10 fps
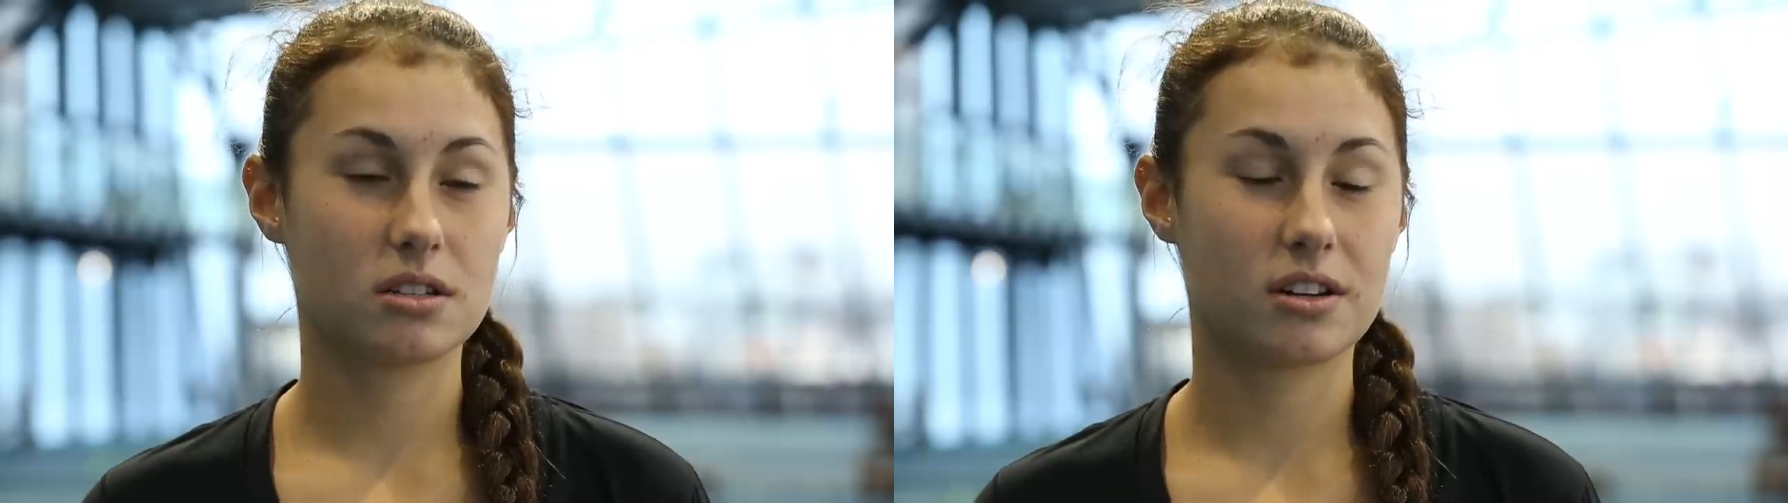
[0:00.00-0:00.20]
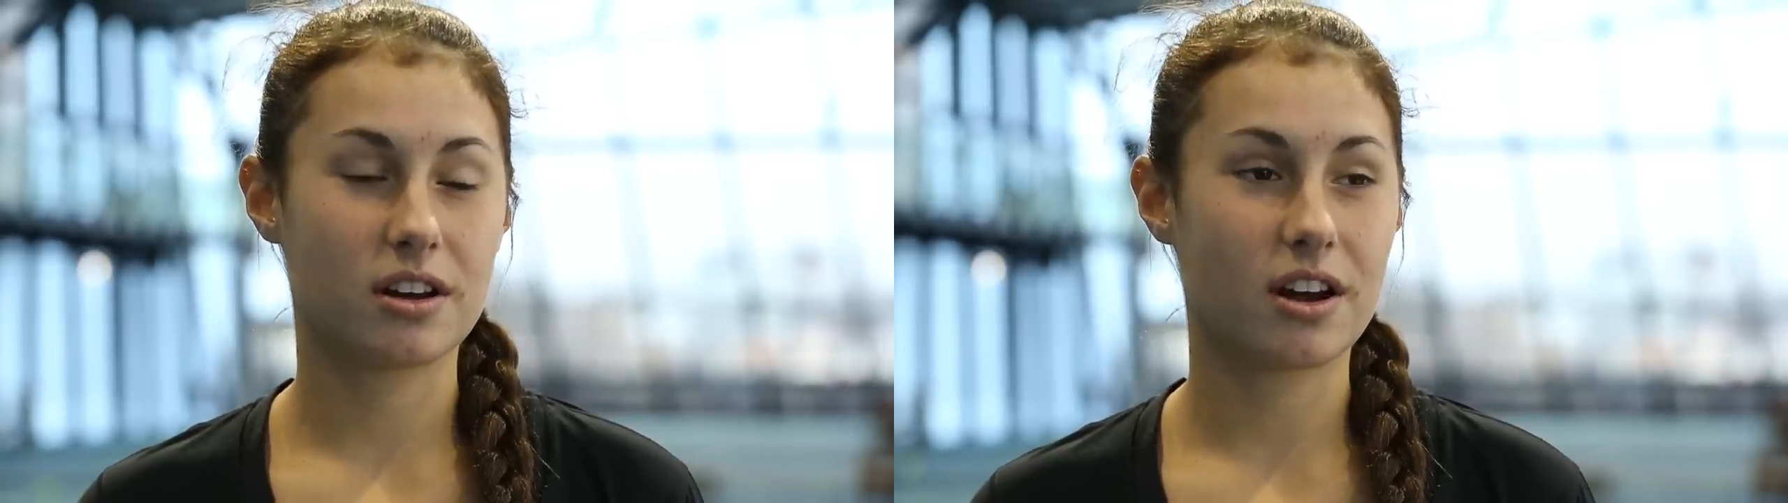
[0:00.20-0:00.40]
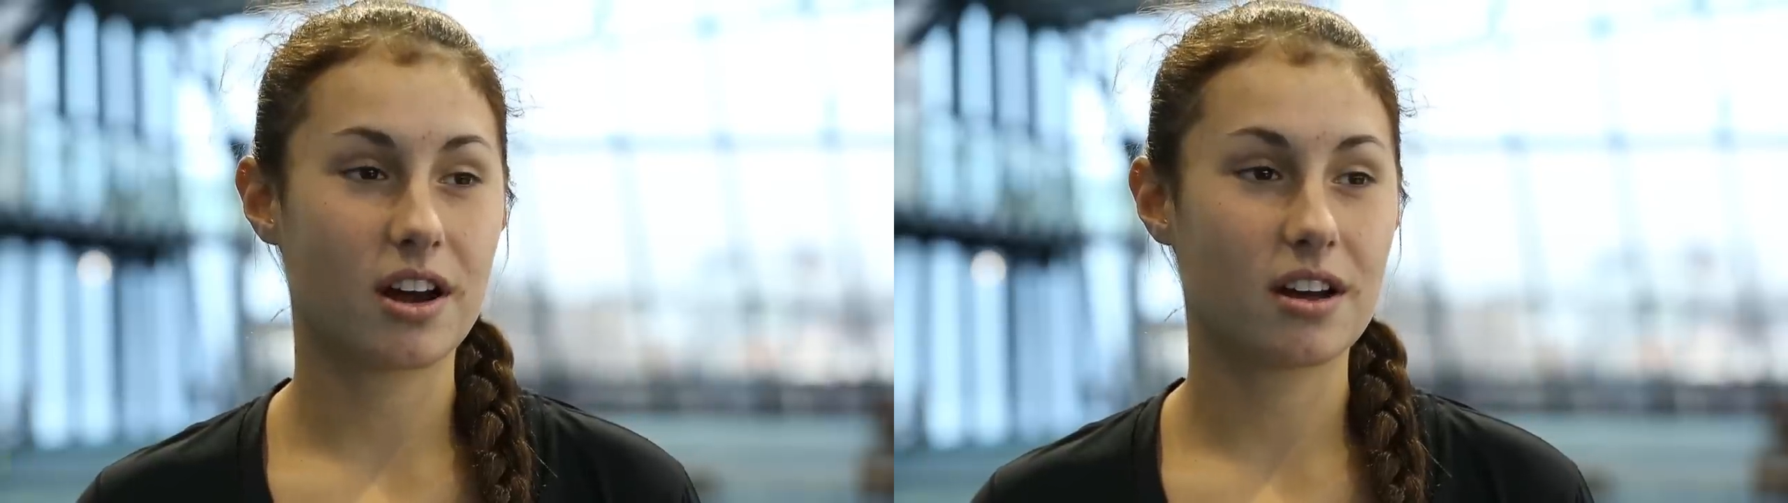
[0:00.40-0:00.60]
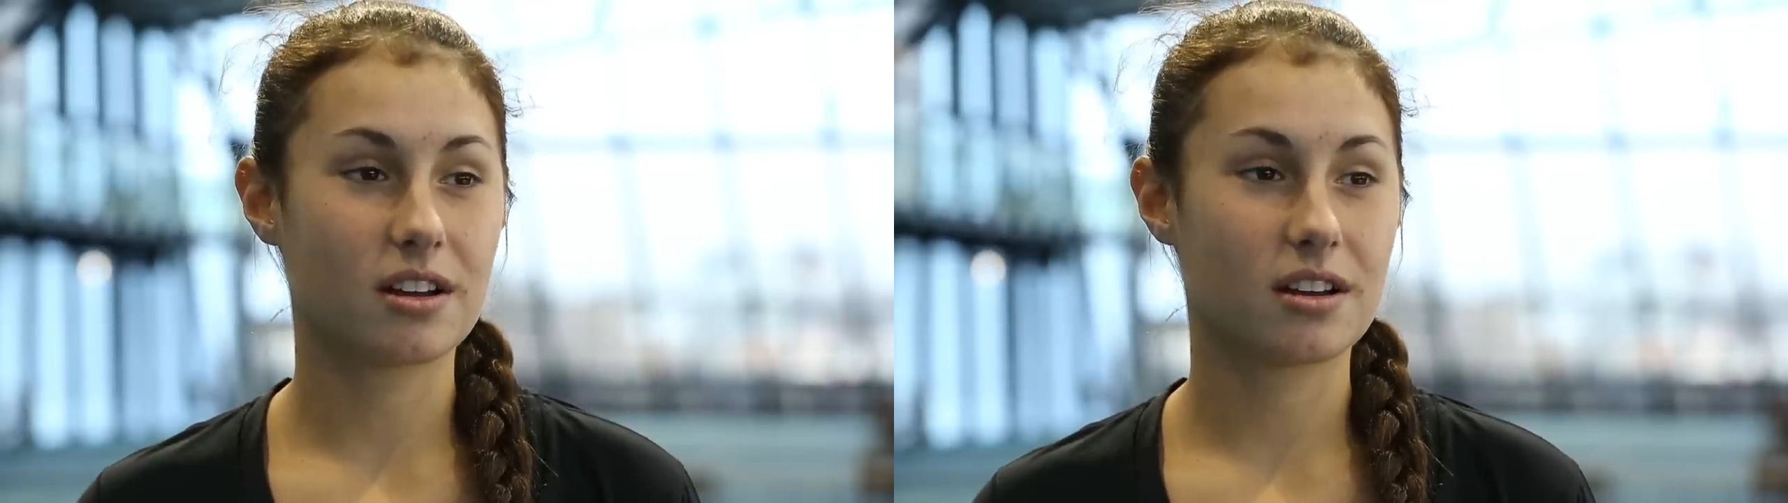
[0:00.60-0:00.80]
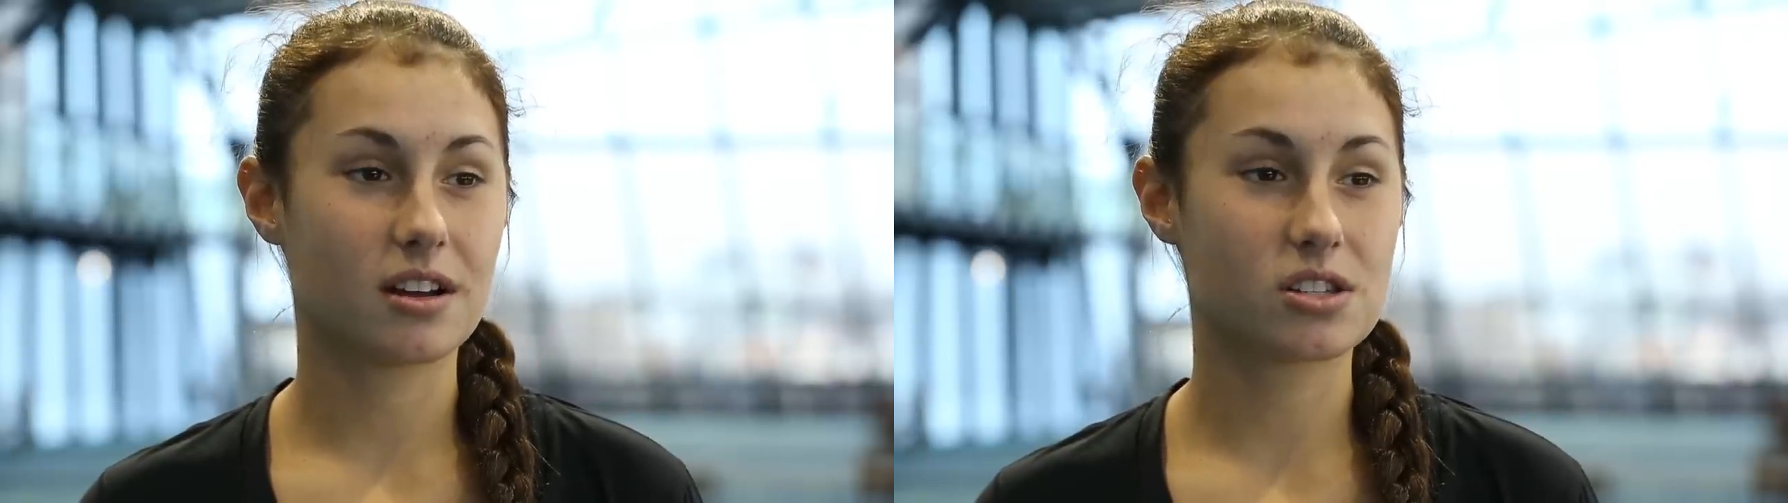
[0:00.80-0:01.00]
Uh,
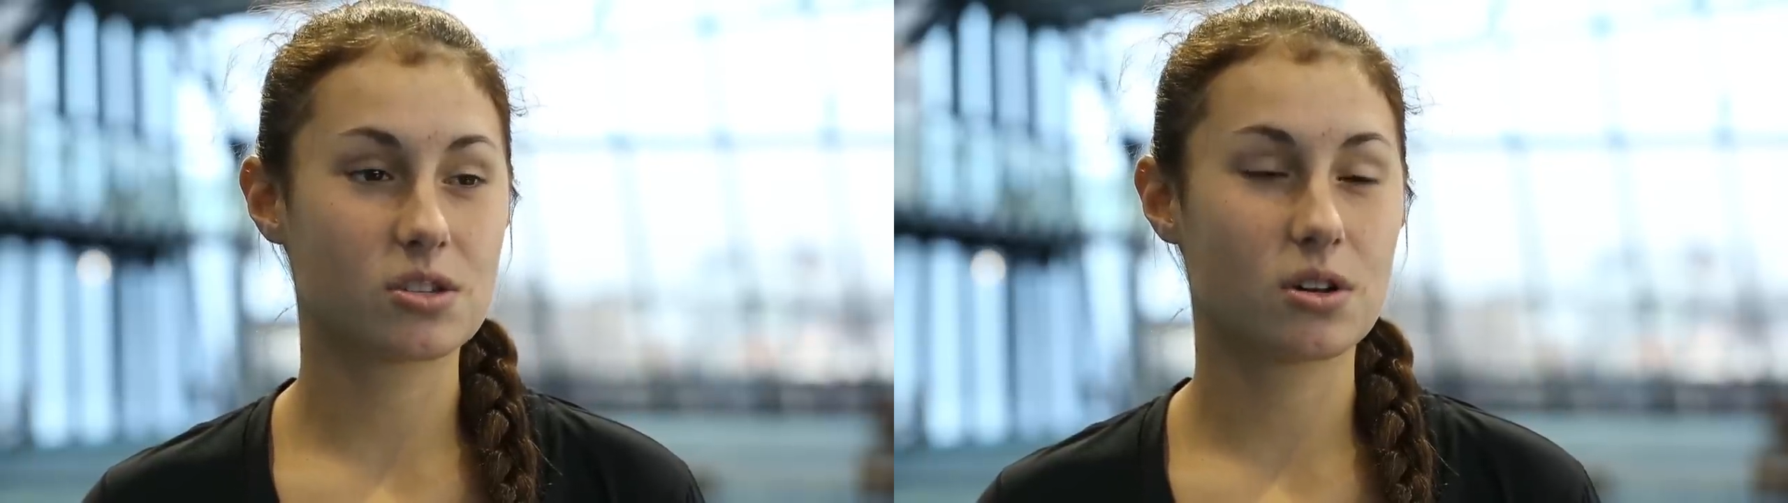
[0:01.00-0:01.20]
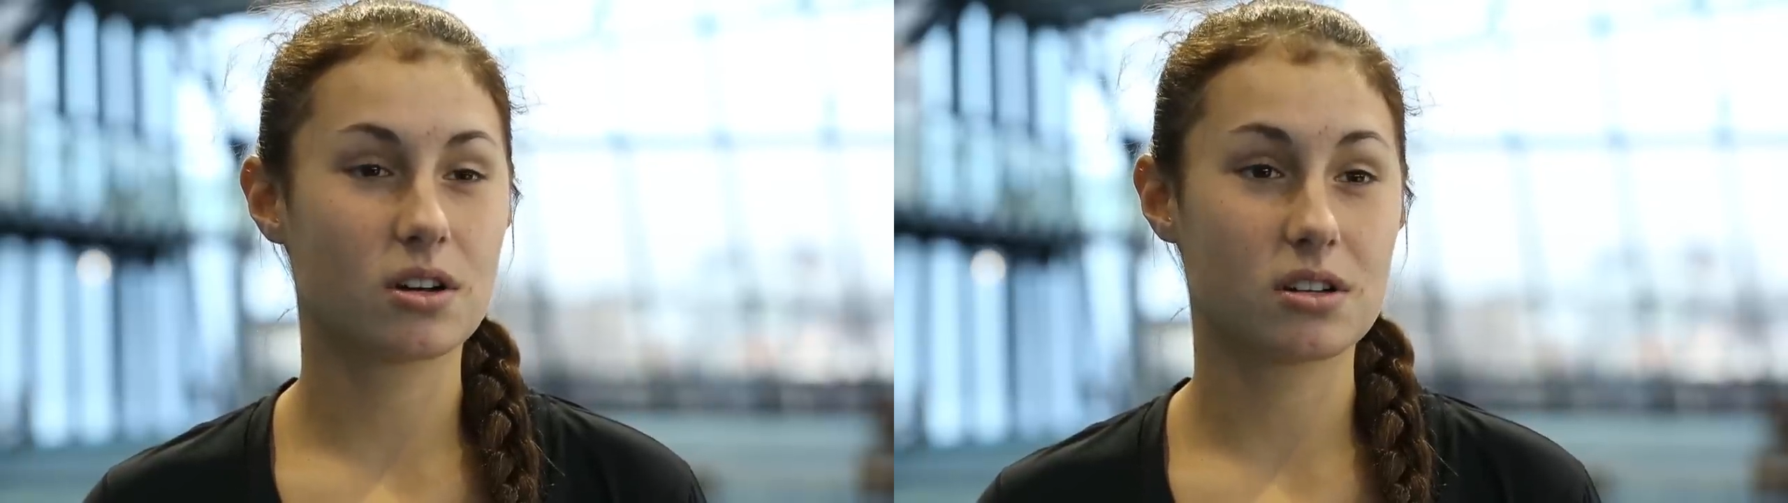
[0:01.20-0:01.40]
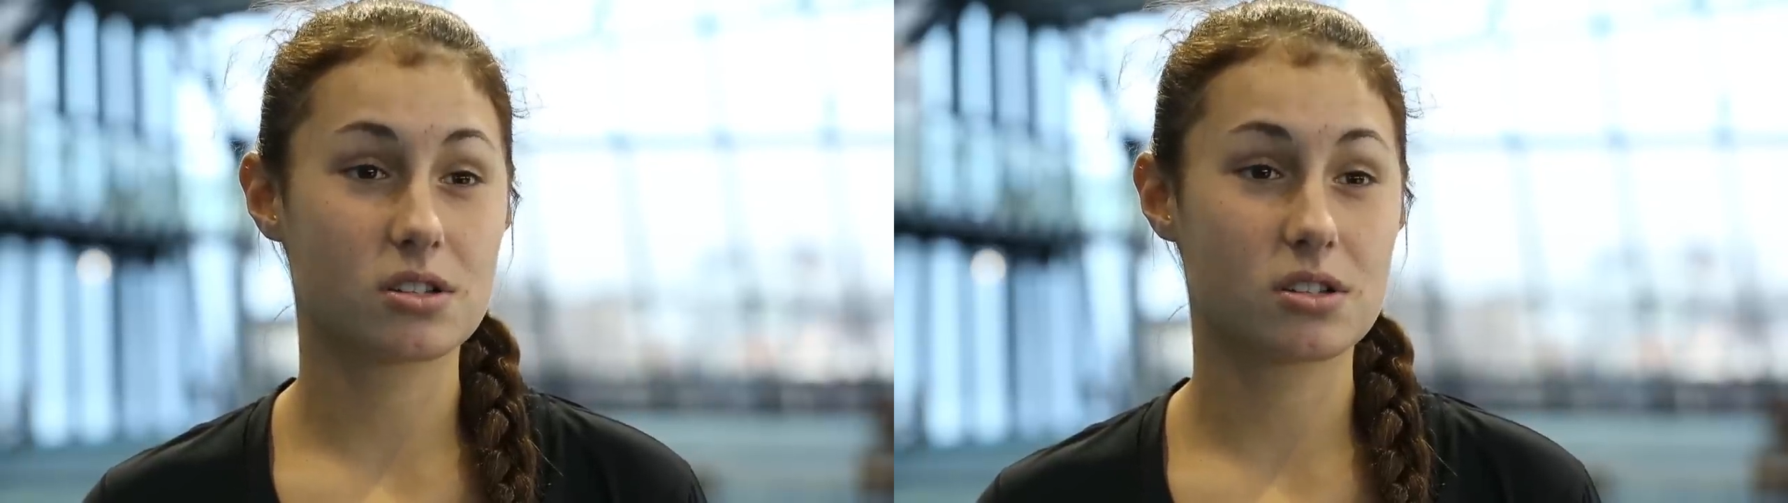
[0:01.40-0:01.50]
I saw